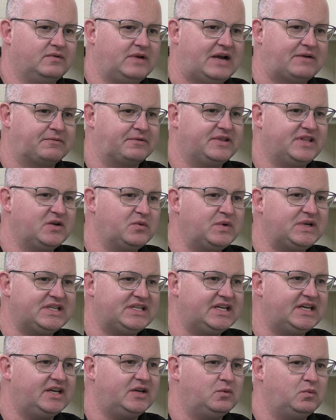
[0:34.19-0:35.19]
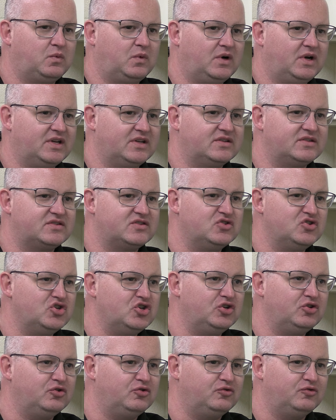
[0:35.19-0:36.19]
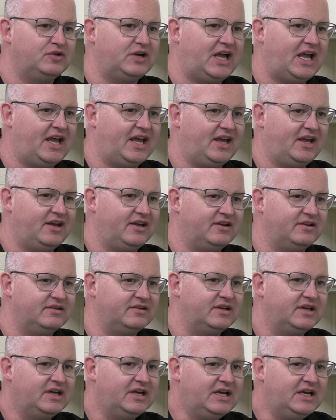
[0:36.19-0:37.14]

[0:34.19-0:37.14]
everything we did was new, and